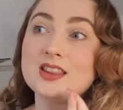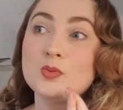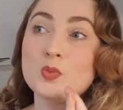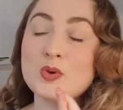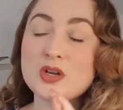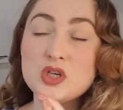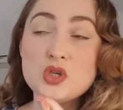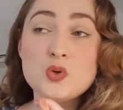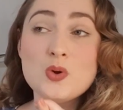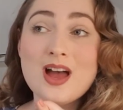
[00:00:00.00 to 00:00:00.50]

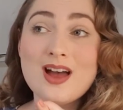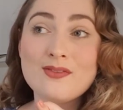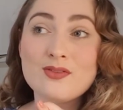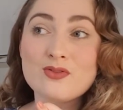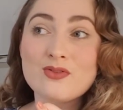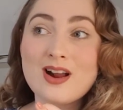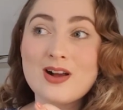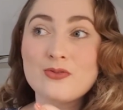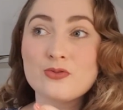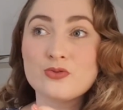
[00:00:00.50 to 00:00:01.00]
We do have a
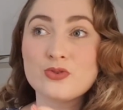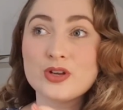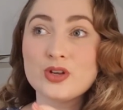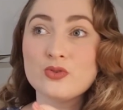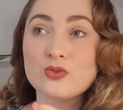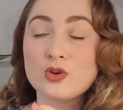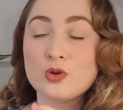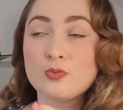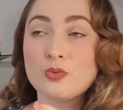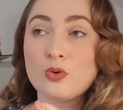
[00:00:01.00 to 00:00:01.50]
Ravelry
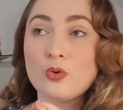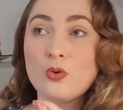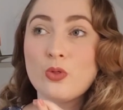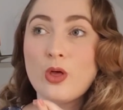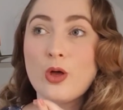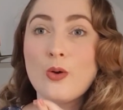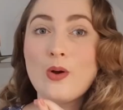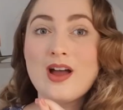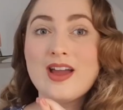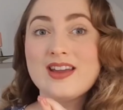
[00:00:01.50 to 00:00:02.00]
group,
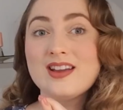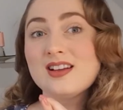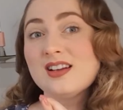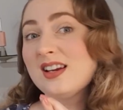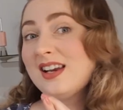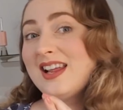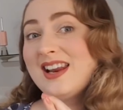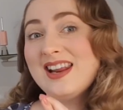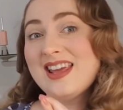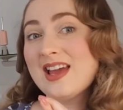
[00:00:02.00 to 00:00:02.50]
although I
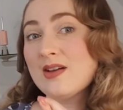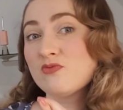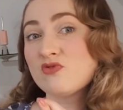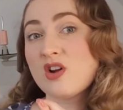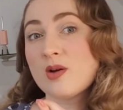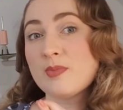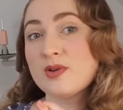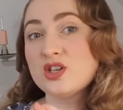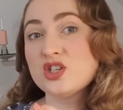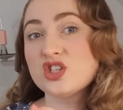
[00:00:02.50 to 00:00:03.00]
clearly am
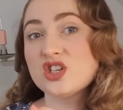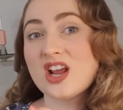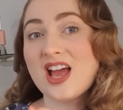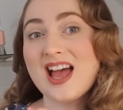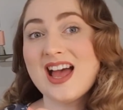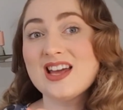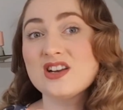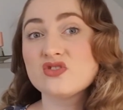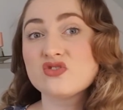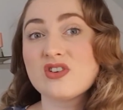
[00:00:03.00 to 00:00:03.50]
rubbish
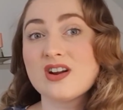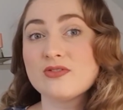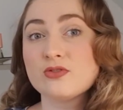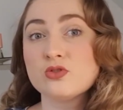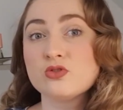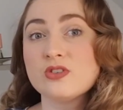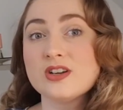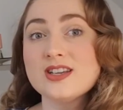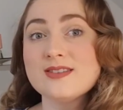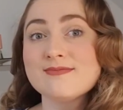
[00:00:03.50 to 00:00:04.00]
at
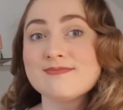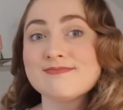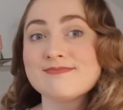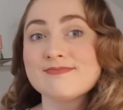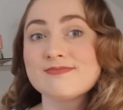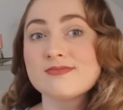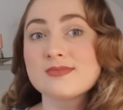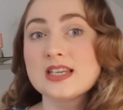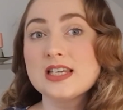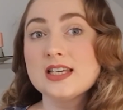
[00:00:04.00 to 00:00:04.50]
Ravelry.
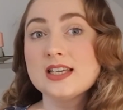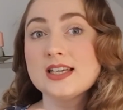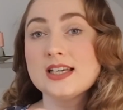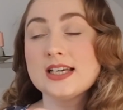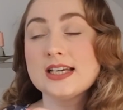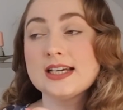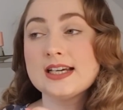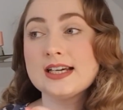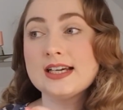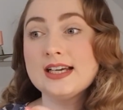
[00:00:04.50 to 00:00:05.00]

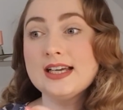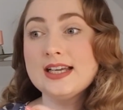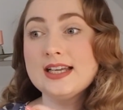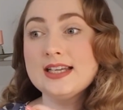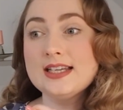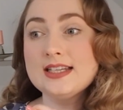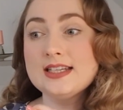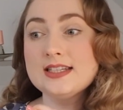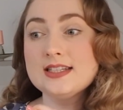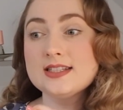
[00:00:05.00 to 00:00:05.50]

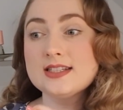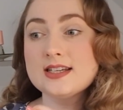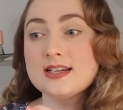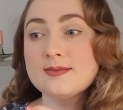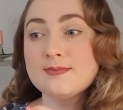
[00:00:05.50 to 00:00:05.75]
And